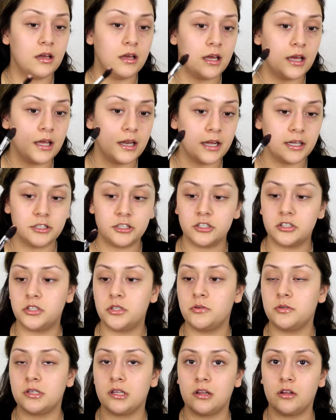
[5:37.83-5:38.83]
And I just
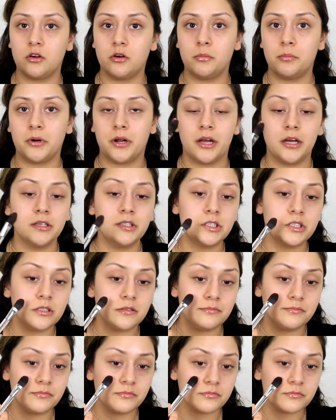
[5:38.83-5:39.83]
use a little brush,
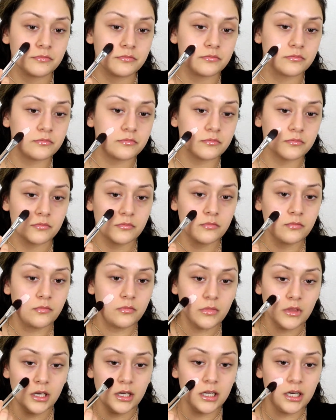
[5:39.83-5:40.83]

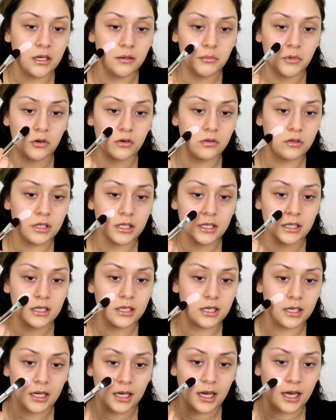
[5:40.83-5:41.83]
and I'm only
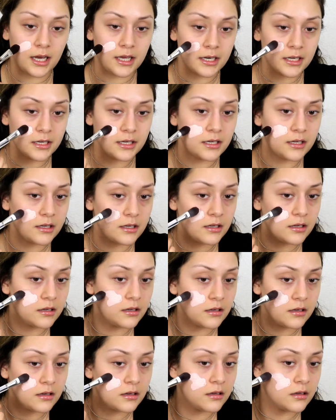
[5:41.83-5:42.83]
gonna add it.
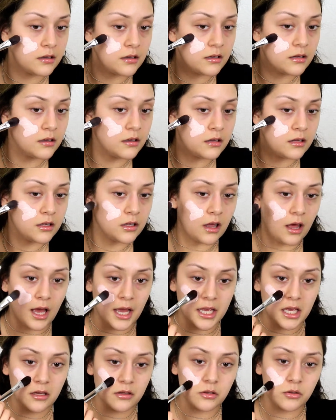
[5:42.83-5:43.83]

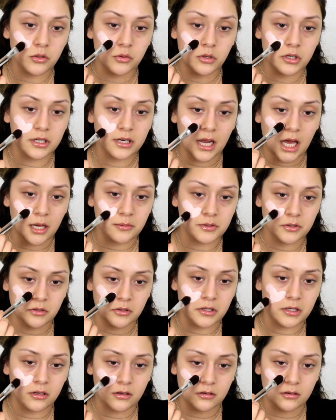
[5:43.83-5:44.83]
You can
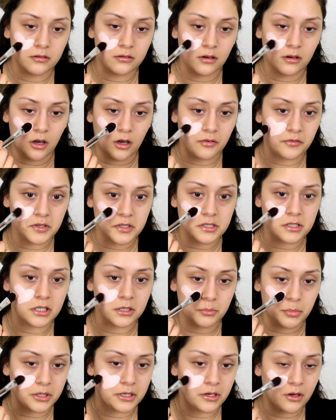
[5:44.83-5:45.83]
absolutely obviously
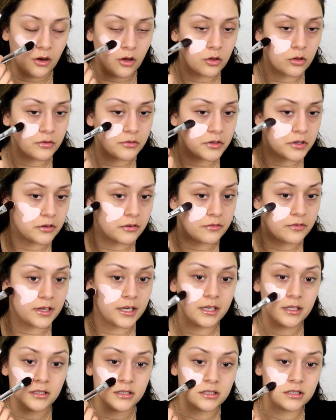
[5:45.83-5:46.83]
put it all over your
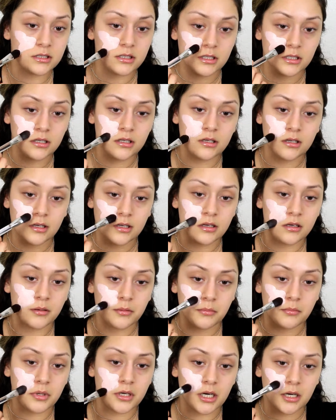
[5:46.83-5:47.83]
face,
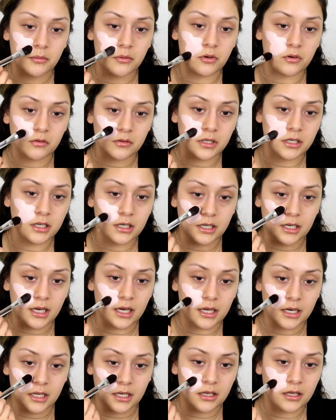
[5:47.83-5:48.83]
but I'm only gonna
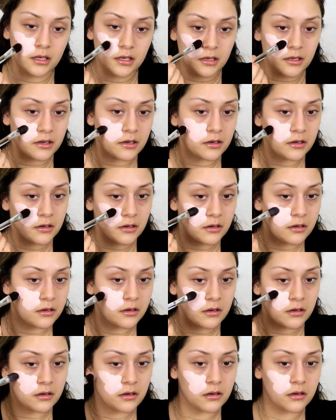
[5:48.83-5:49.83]
add it here.
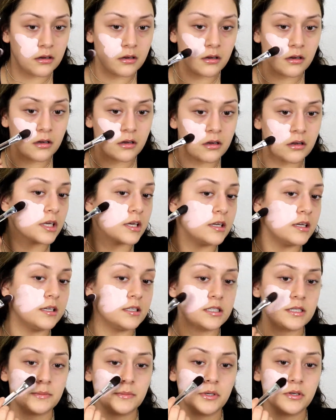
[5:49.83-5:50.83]
And
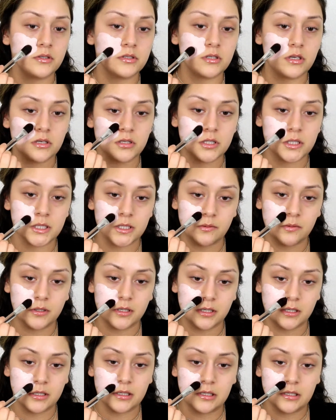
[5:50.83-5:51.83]
it smells so
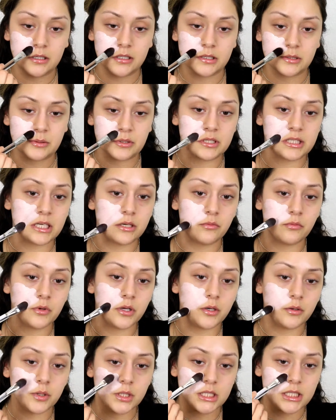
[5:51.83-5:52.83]
good. It smells like
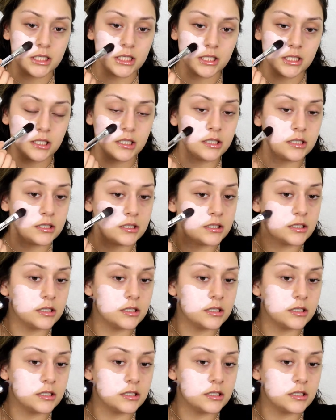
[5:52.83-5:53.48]
roses.